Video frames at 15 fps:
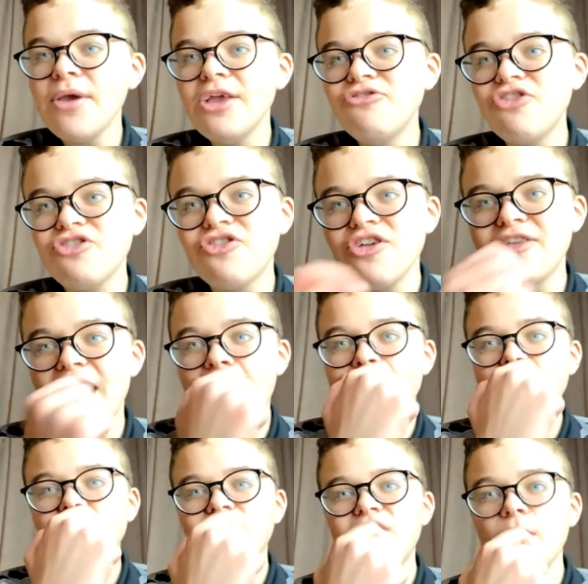interested to
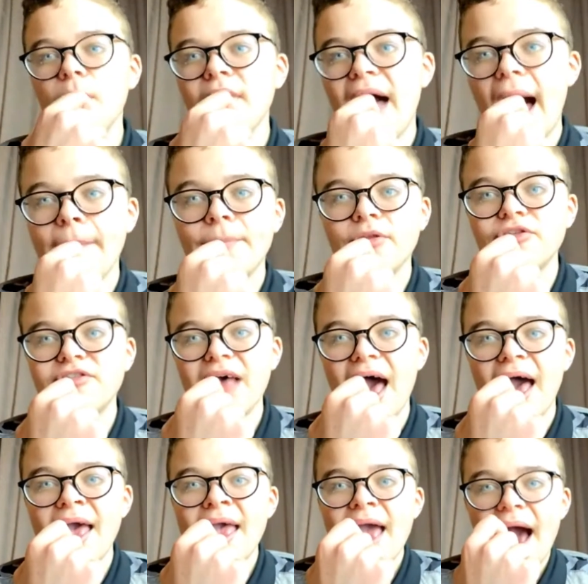happen, see what that happens
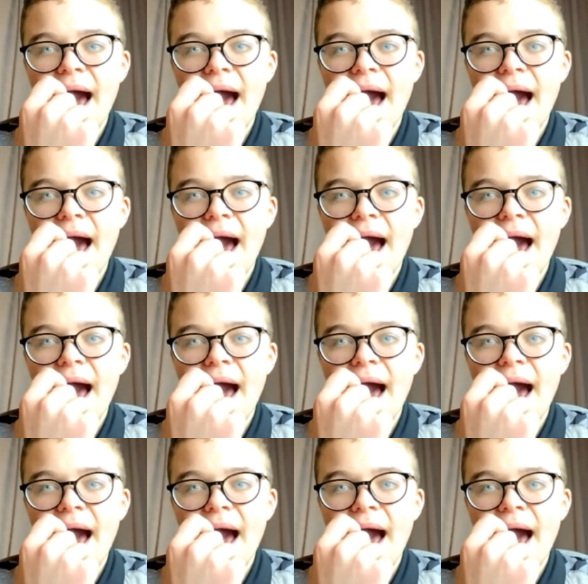there.